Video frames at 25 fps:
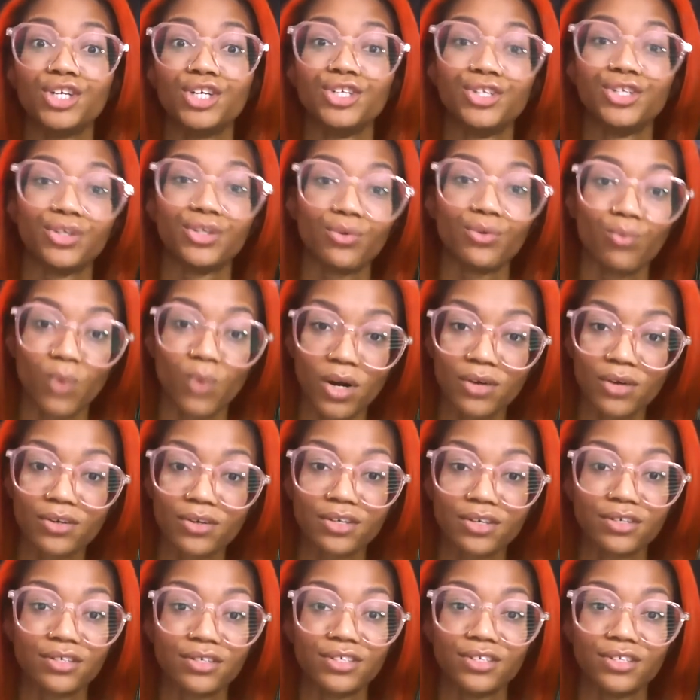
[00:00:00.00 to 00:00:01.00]
your work
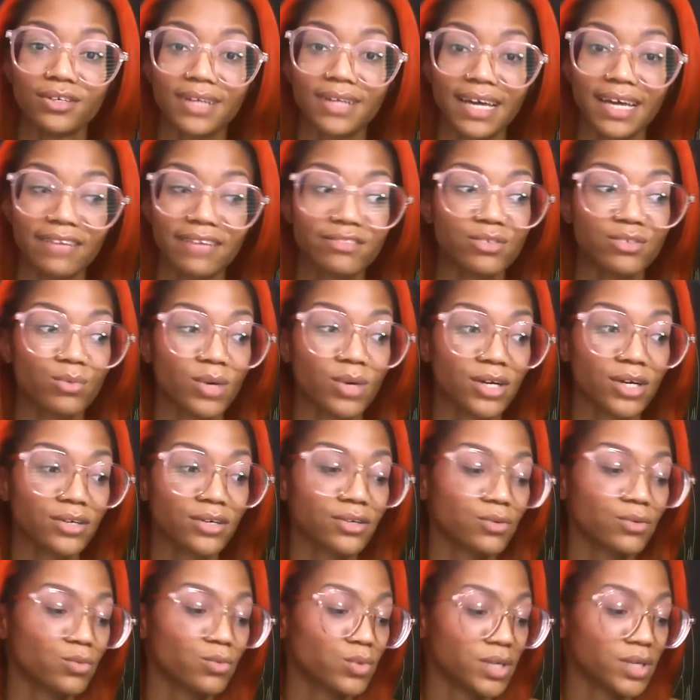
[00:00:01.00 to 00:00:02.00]
your life's work
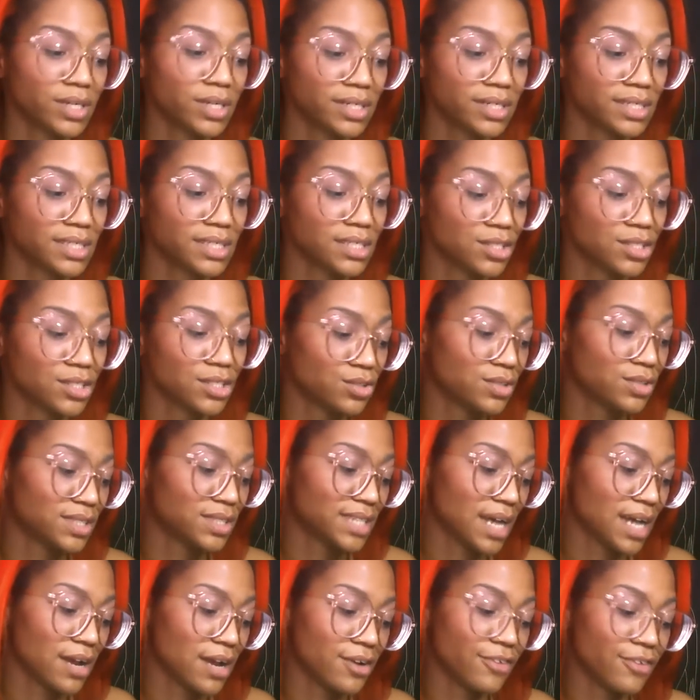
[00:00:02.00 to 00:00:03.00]
what it is that you
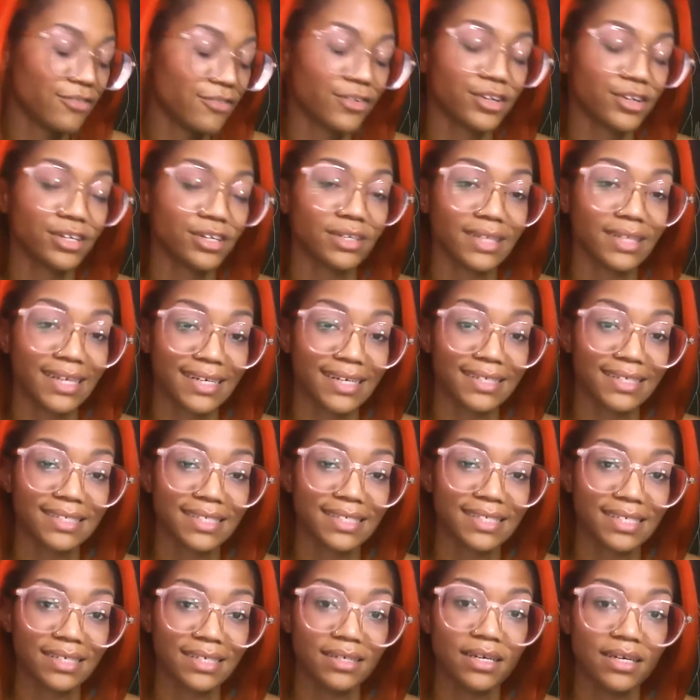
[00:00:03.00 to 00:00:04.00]
desire for your
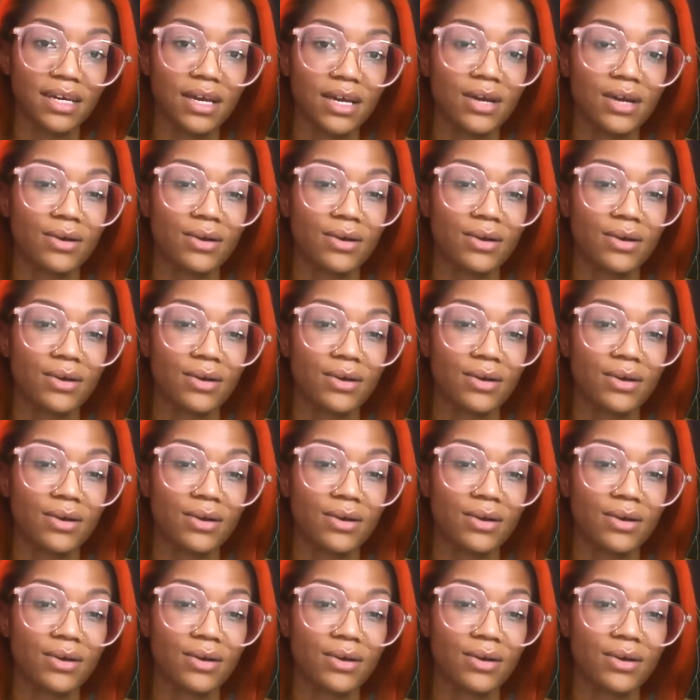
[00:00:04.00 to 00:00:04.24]
legacy